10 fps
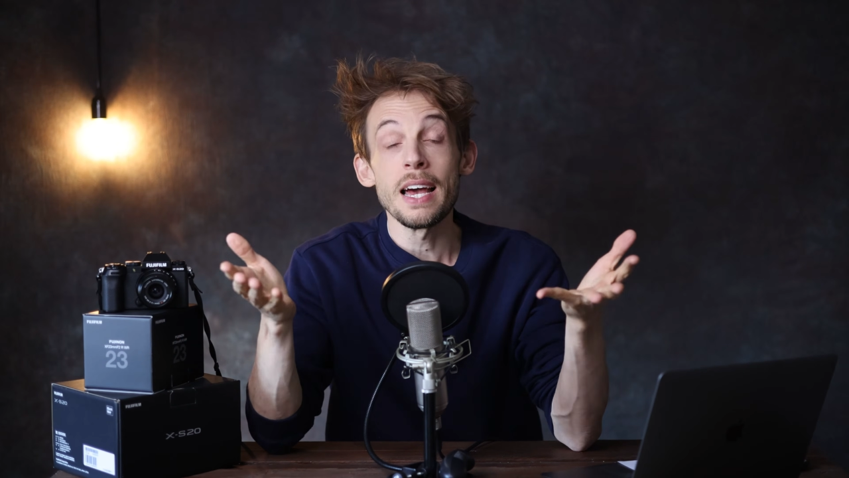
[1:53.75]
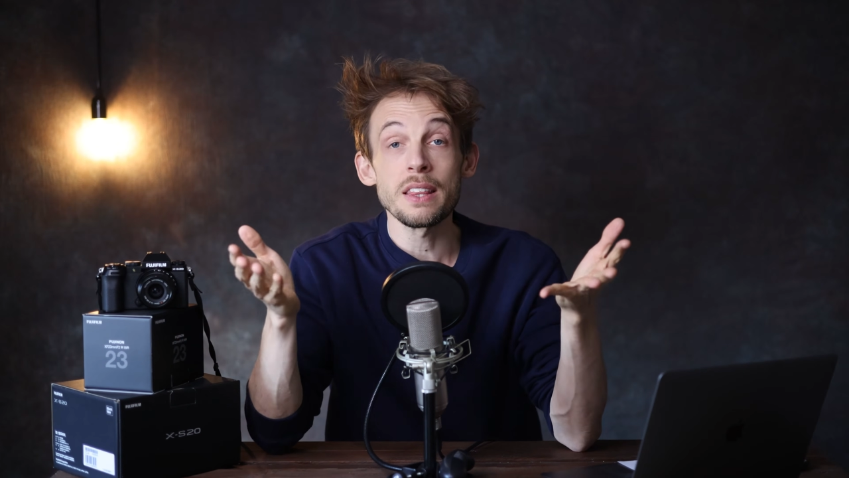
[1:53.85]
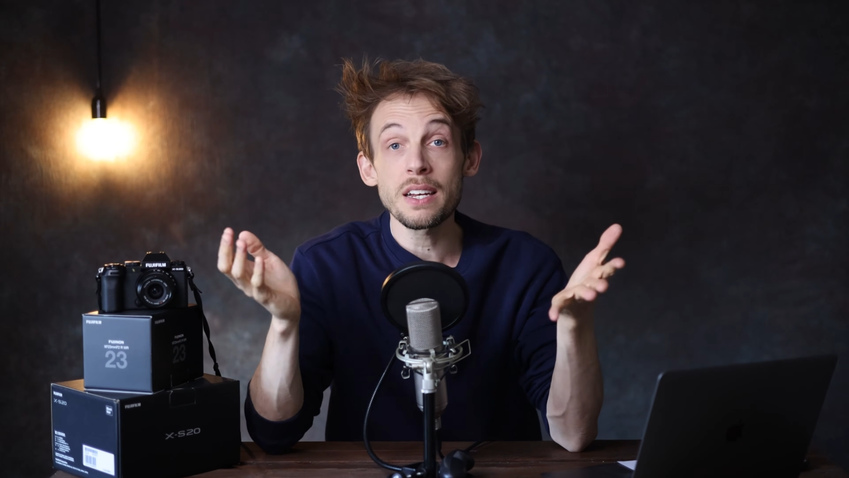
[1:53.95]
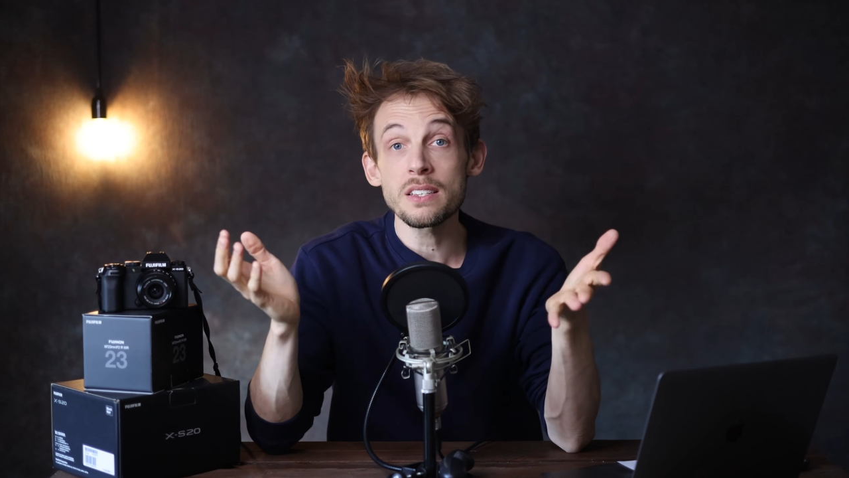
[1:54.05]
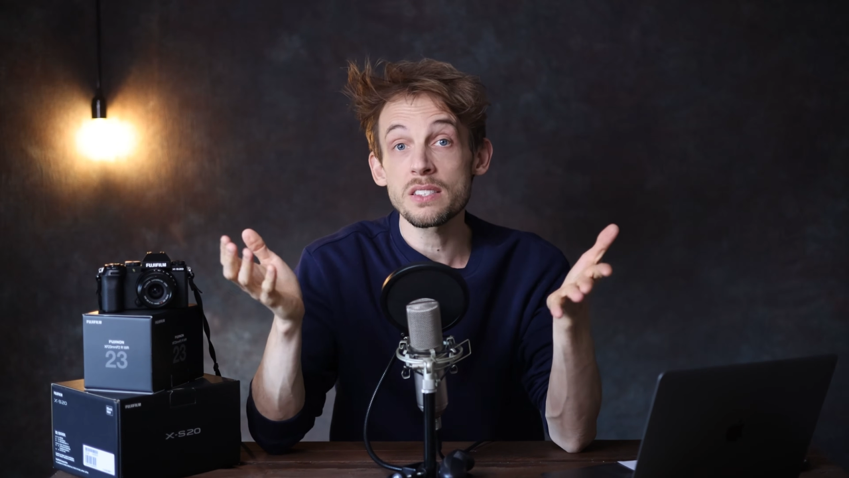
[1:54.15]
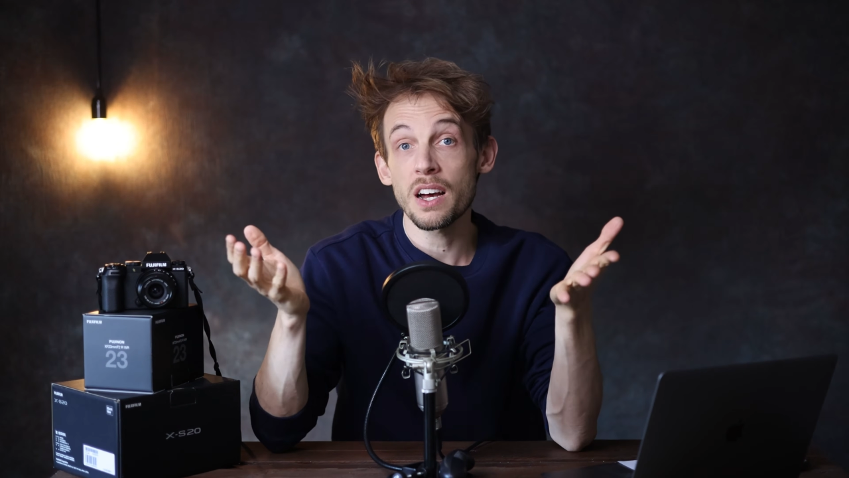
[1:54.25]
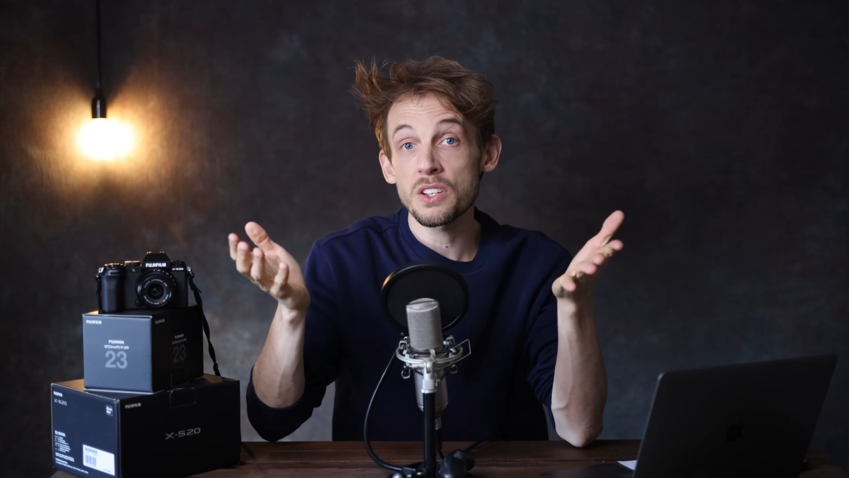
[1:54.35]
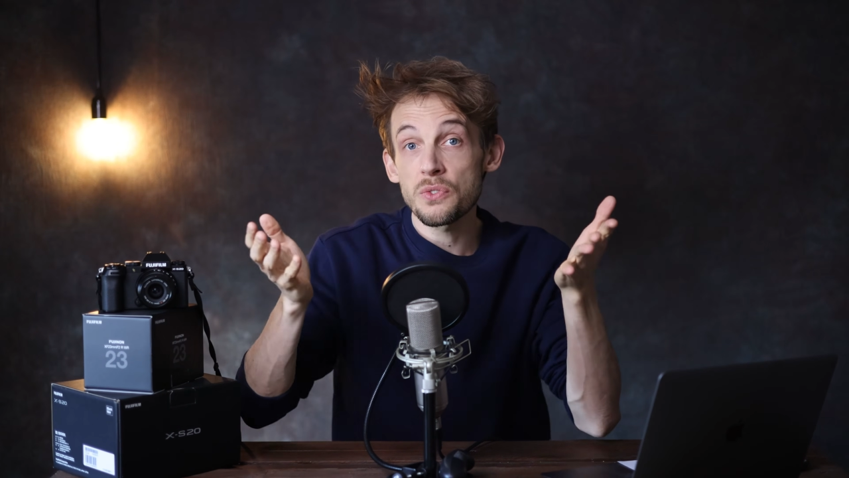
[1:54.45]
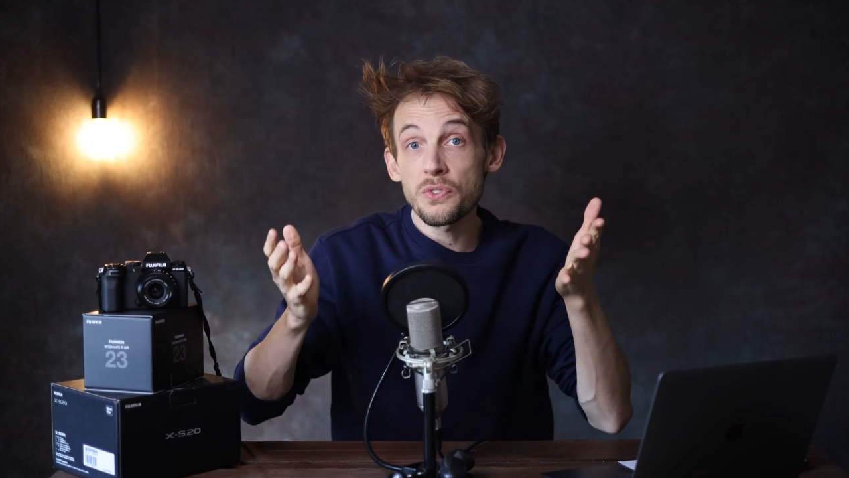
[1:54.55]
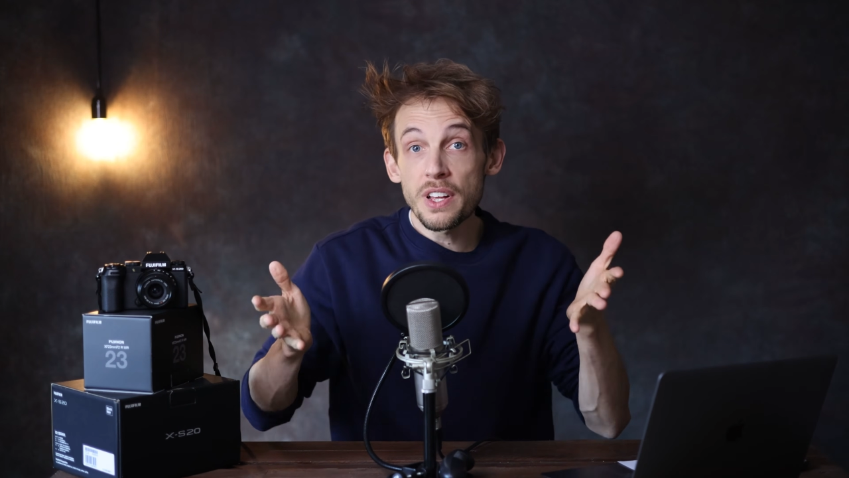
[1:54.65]
And then I
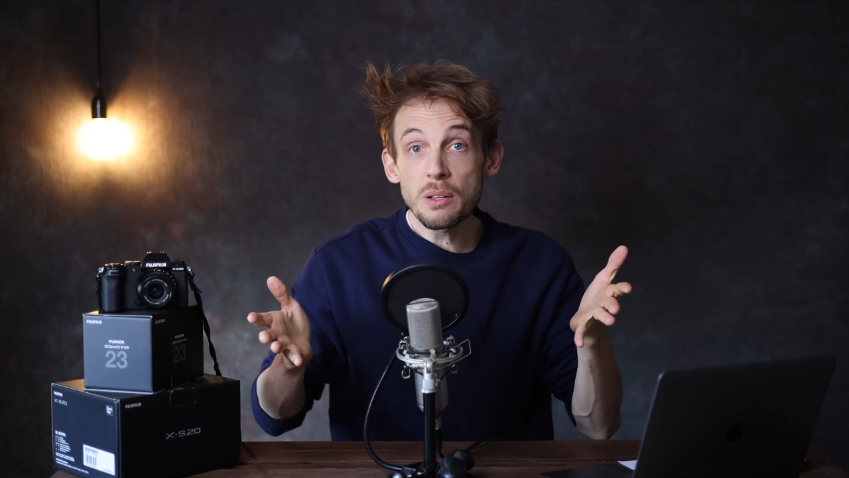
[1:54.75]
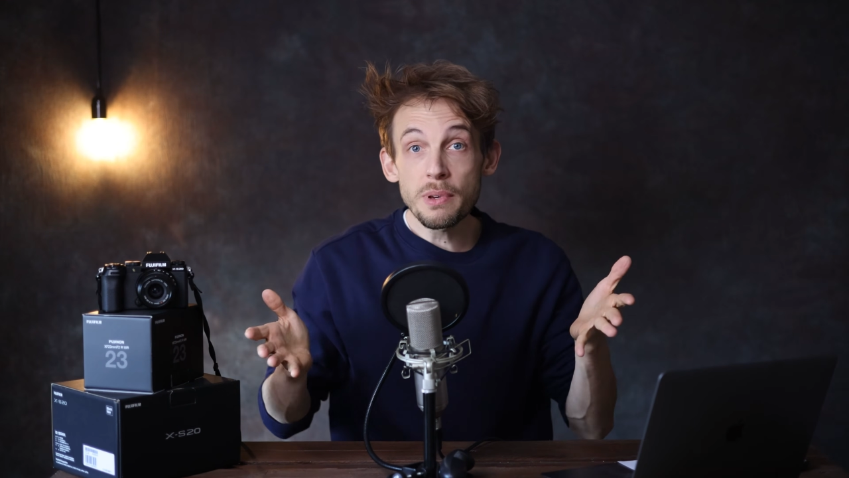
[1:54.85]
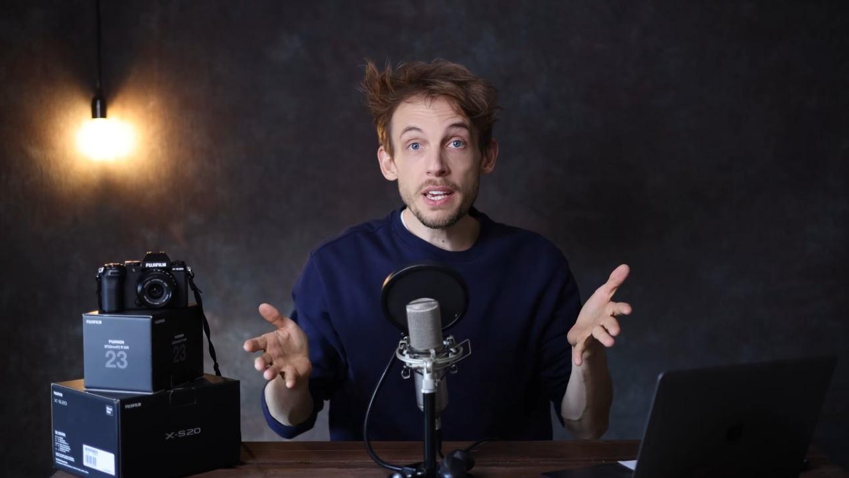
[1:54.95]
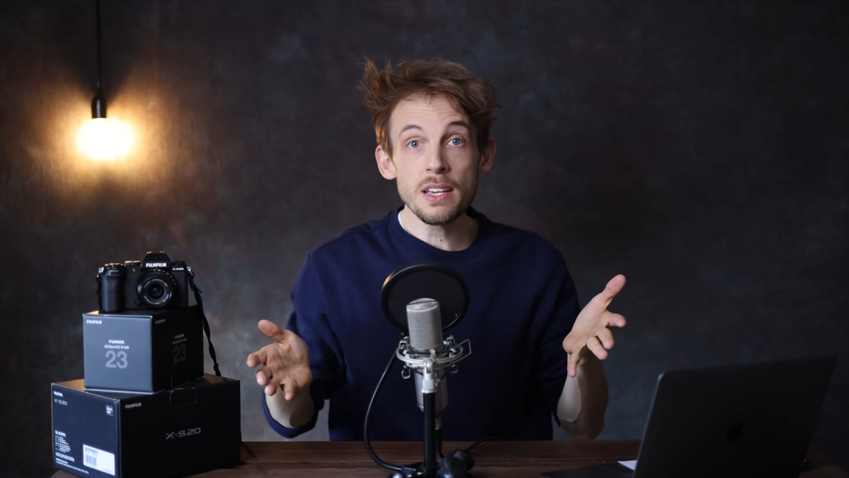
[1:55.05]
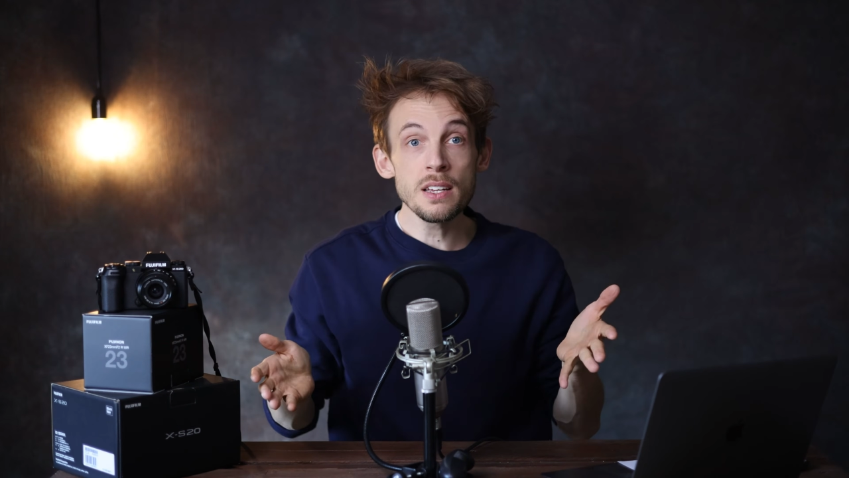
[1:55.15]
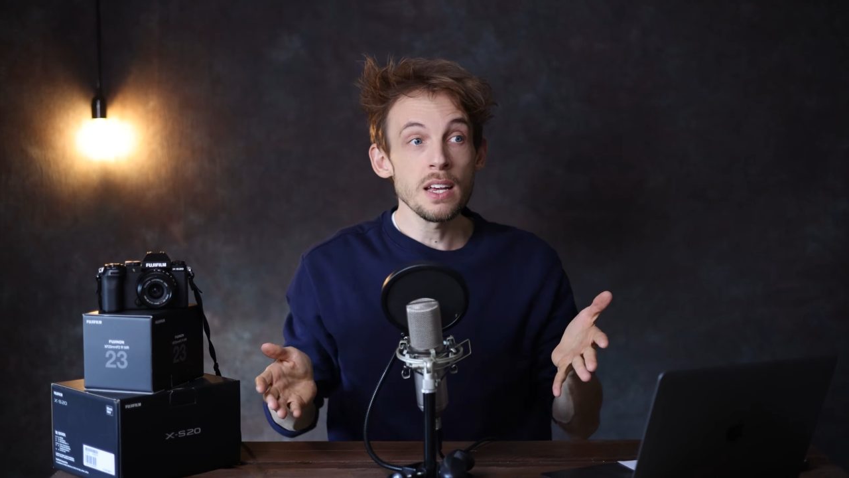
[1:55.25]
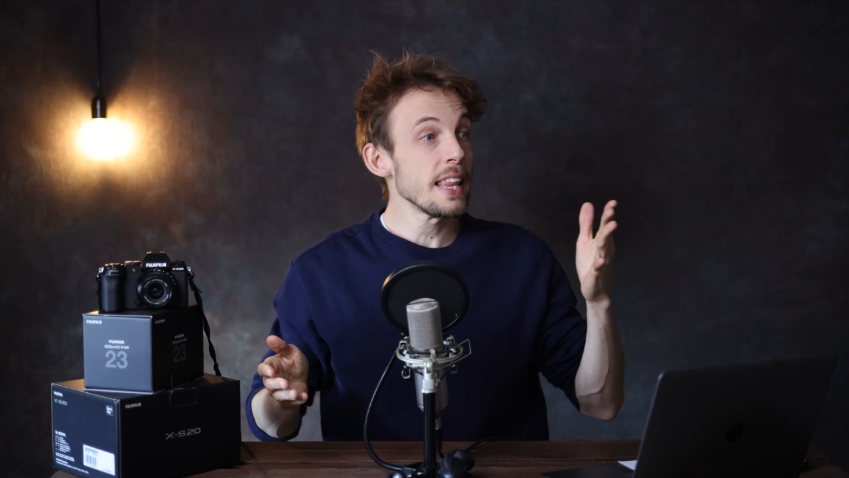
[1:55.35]
started filming